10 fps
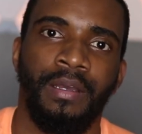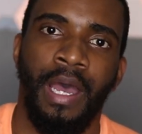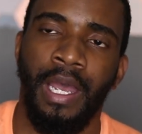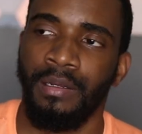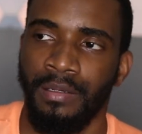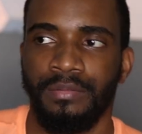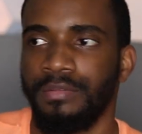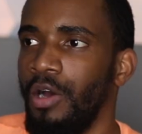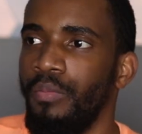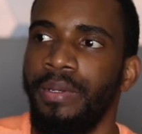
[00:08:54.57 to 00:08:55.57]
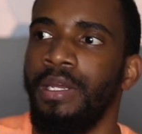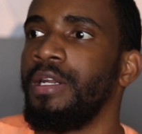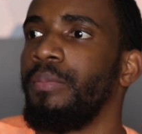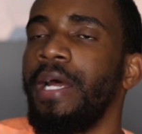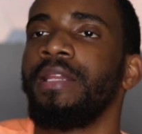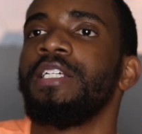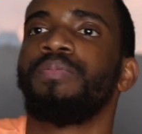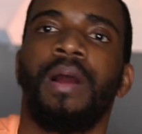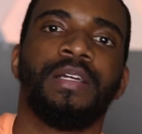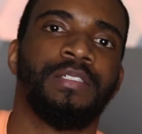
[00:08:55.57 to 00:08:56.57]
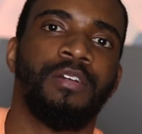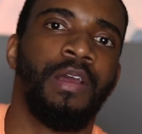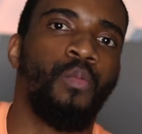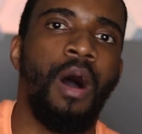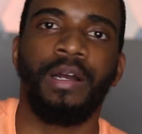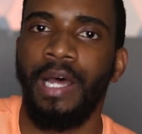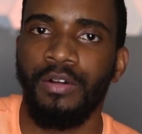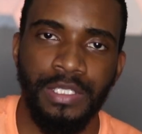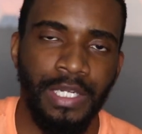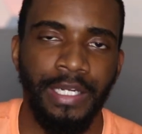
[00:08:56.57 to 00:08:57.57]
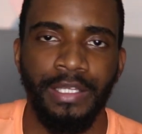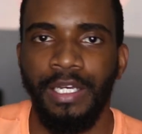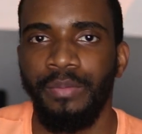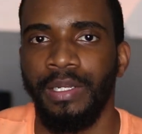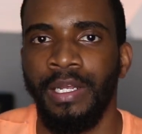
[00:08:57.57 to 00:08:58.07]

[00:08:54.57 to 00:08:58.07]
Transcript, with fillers: hey, don't be, end up like this person. You'll get walked out just like them.